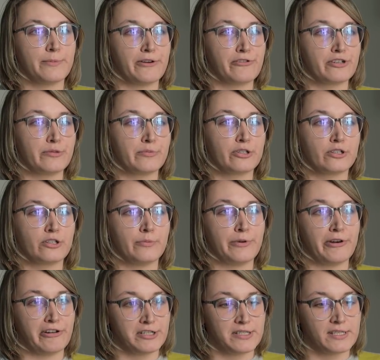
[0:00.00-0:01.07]
program
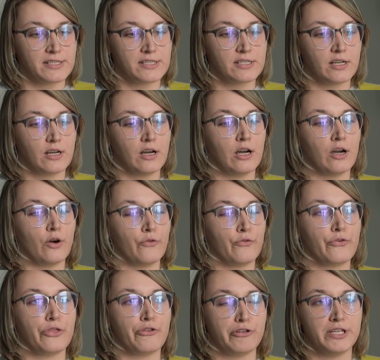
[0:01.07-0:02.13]
comprises of
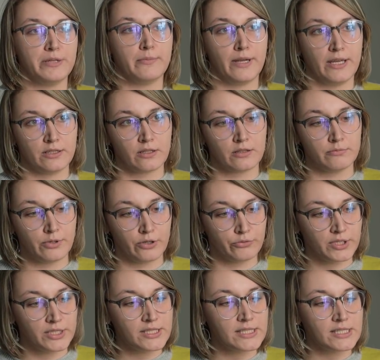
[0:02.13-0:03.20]
three main
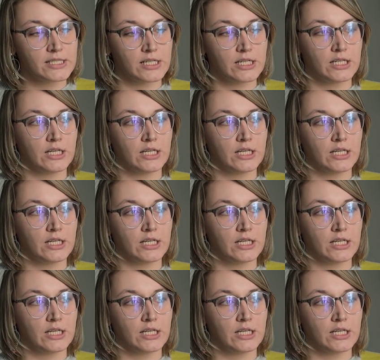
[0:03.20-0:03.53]
components.